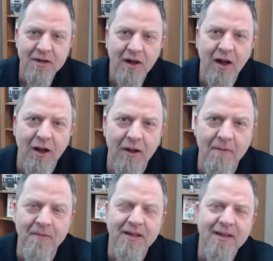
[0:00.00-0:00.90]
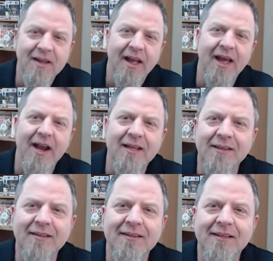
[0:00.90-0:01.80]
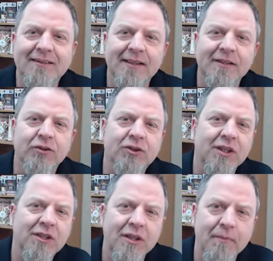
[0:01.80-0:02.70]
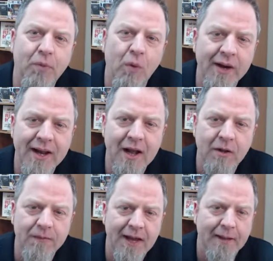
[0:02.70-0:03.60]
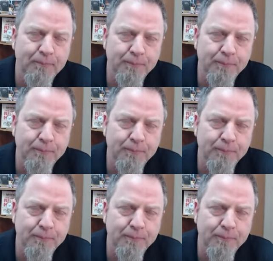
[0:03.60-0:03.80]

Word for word: Um, and I think that it's interesting that they point out that